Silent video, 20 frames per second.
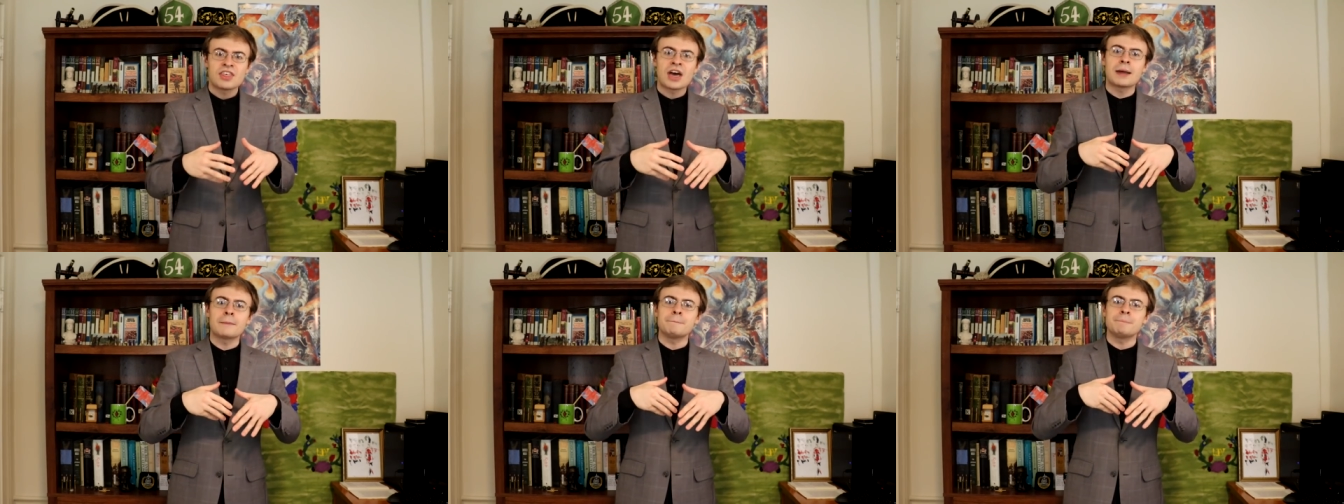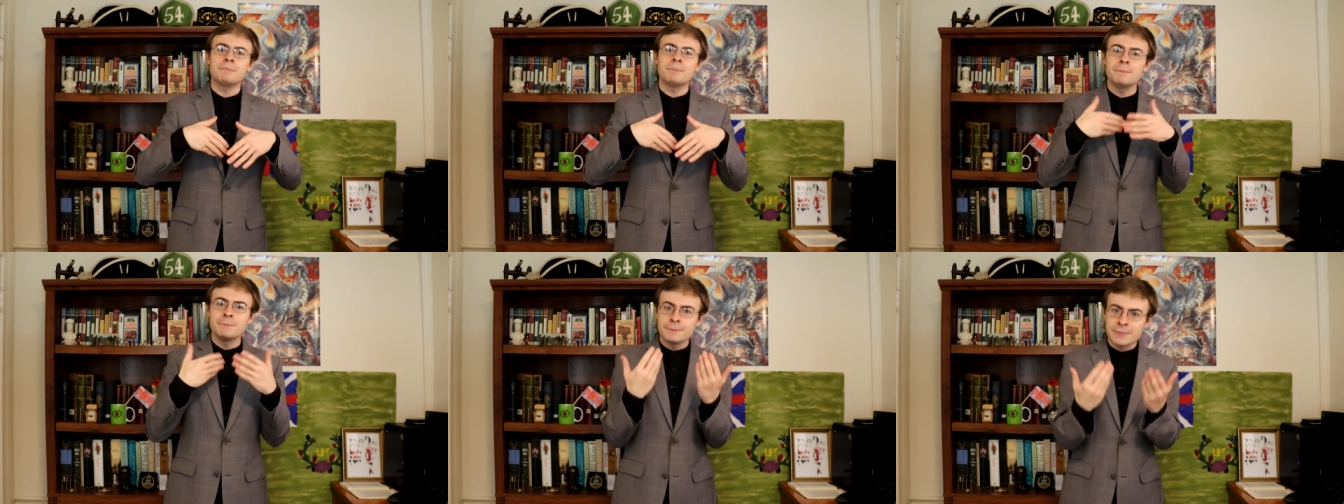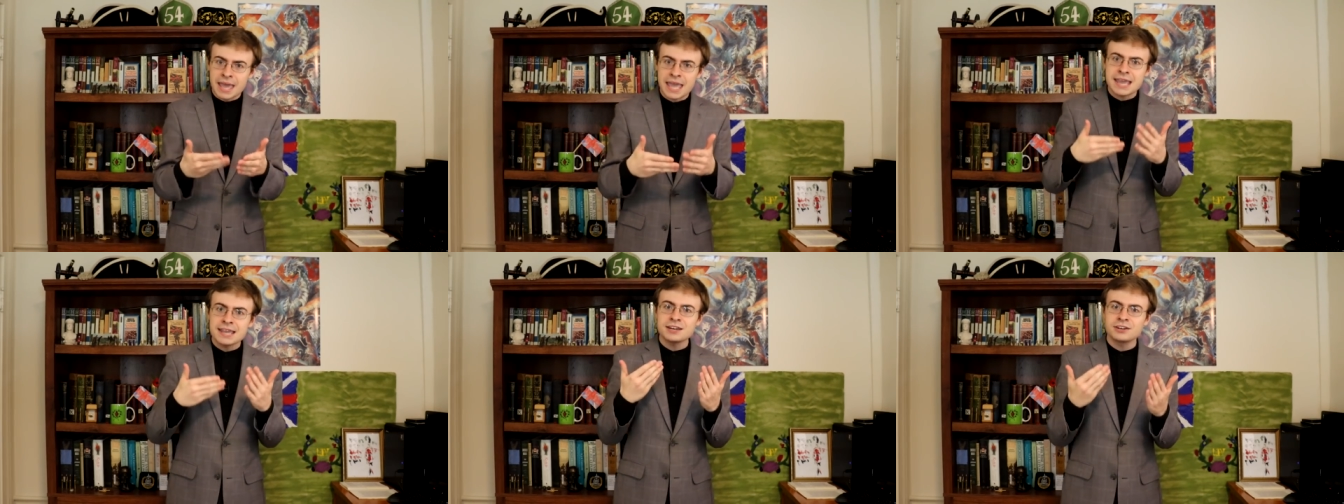that
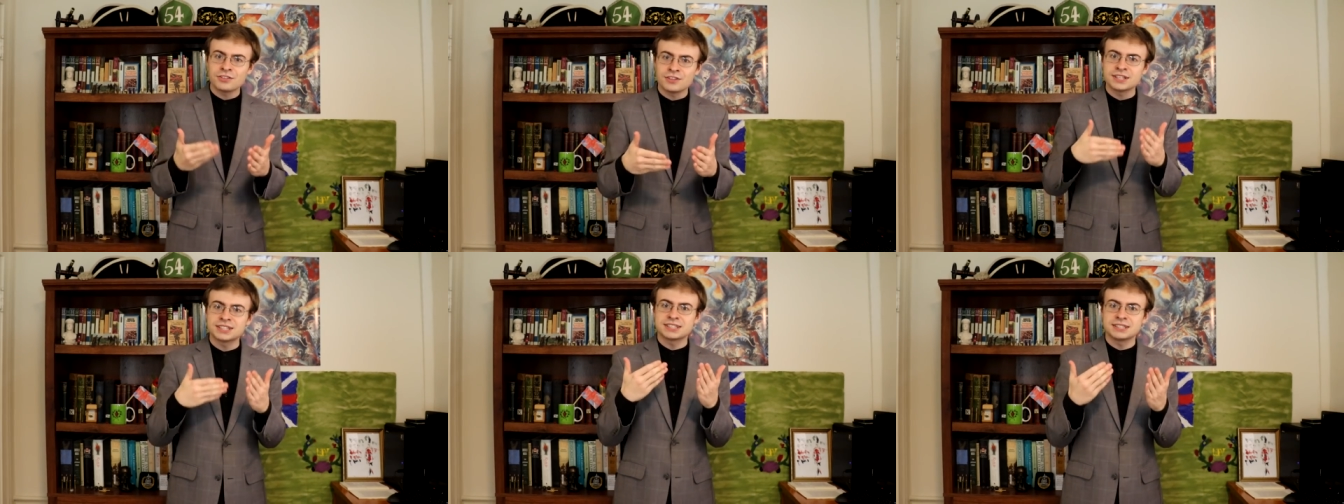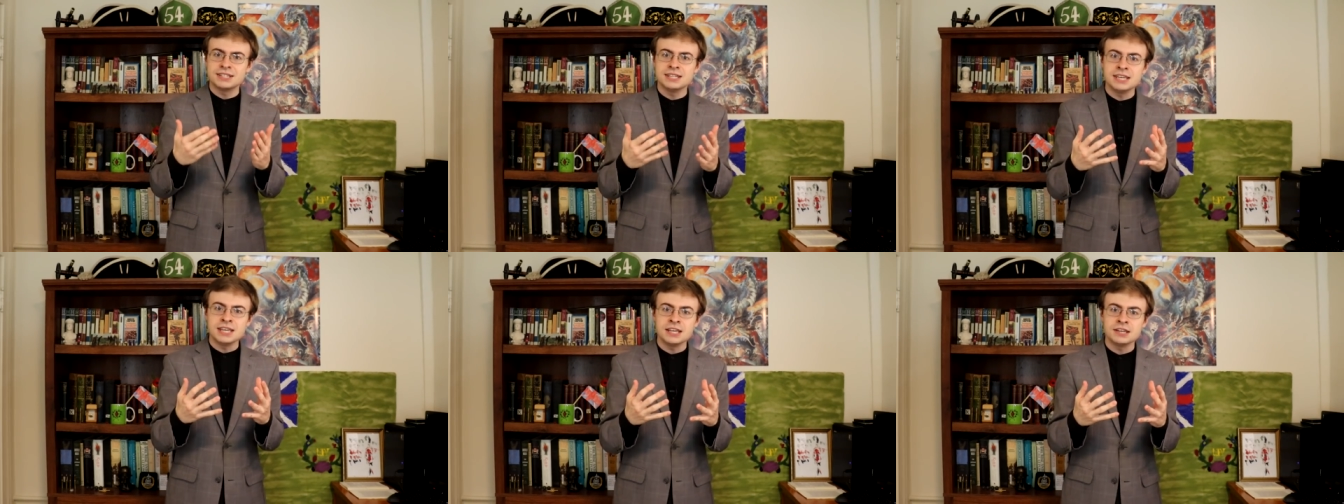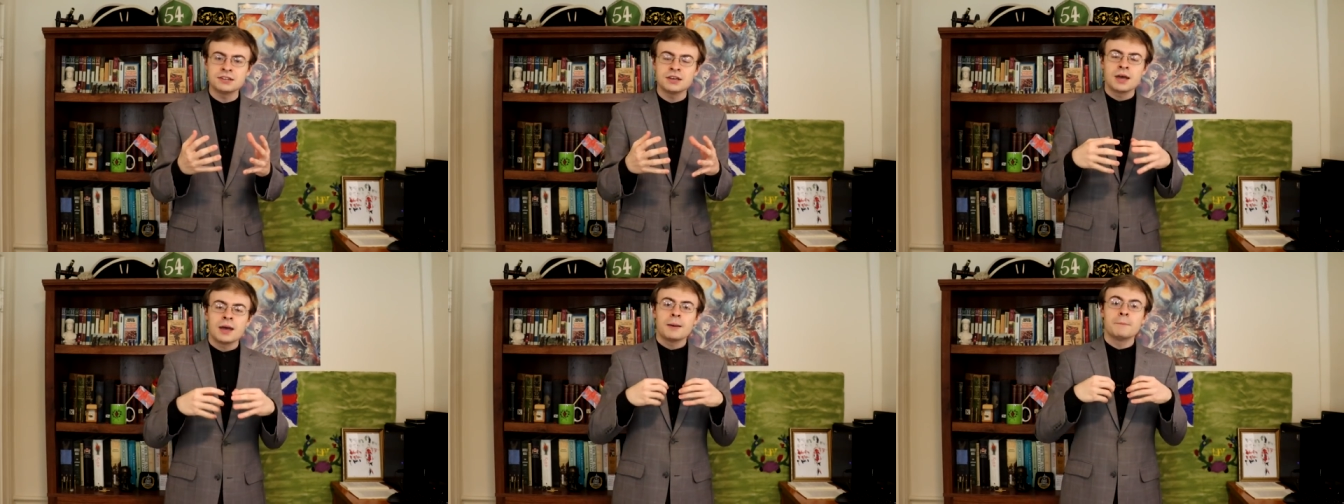made this
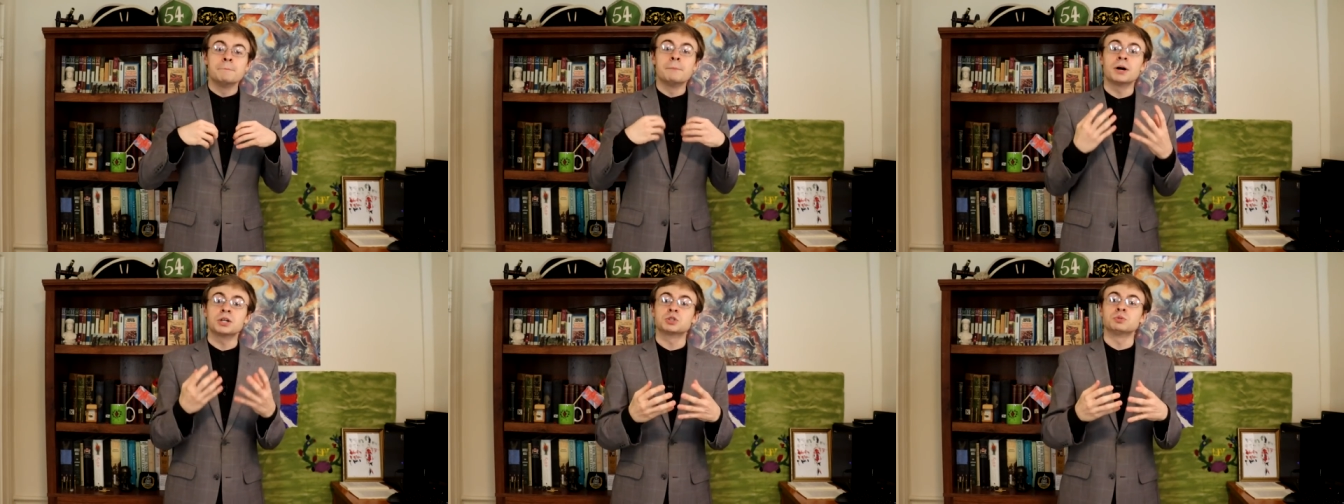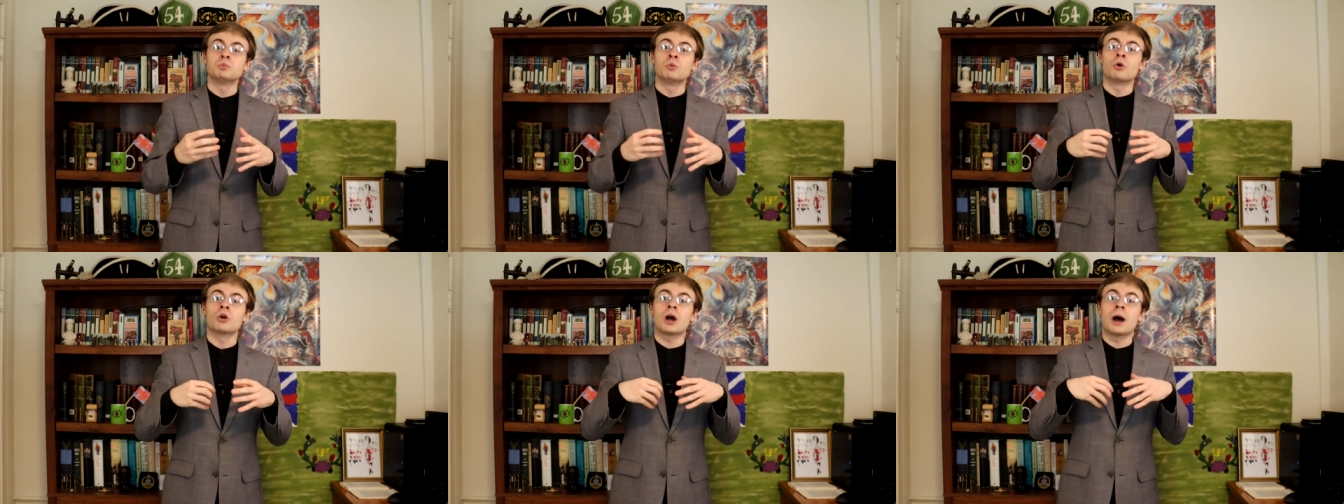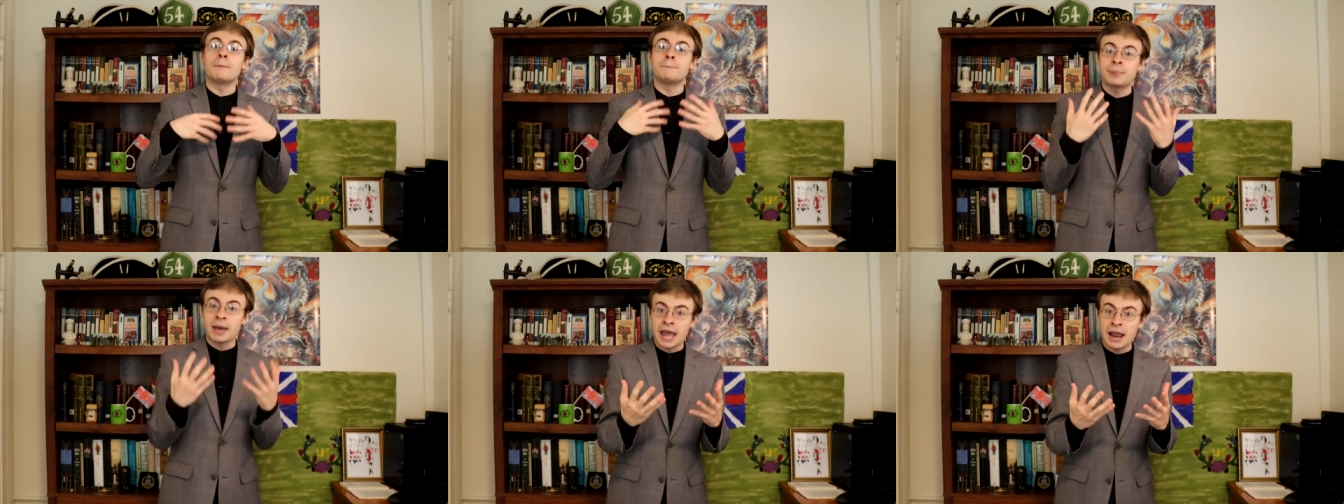need much
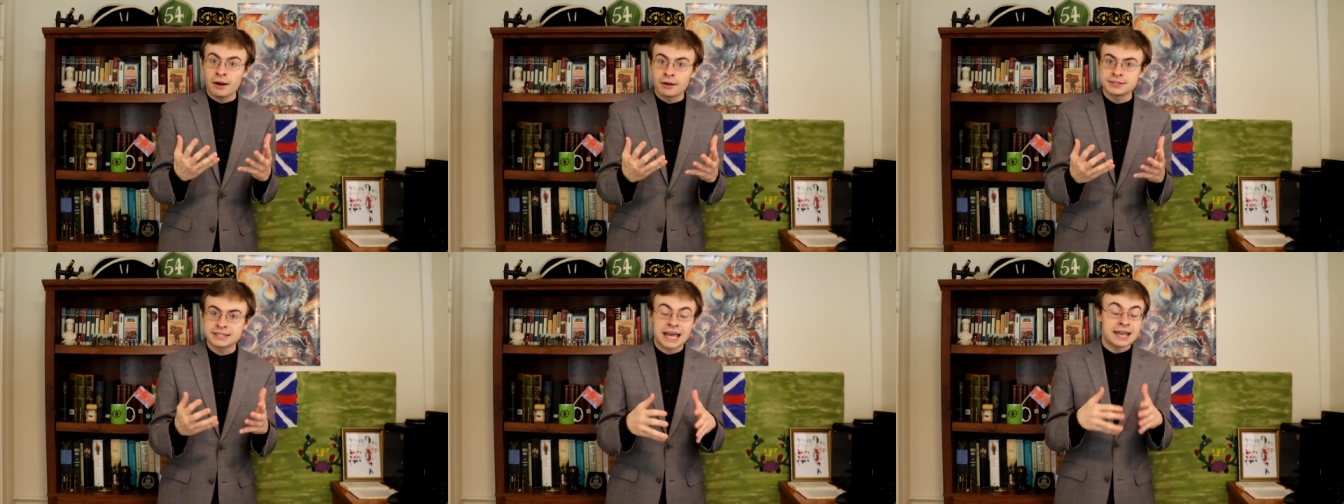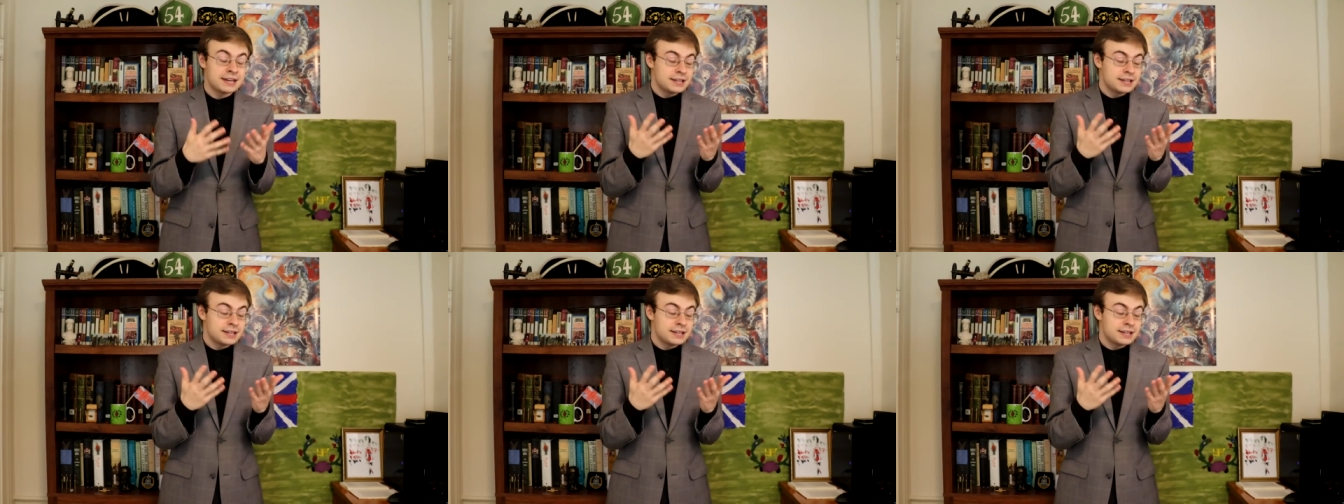more apparent,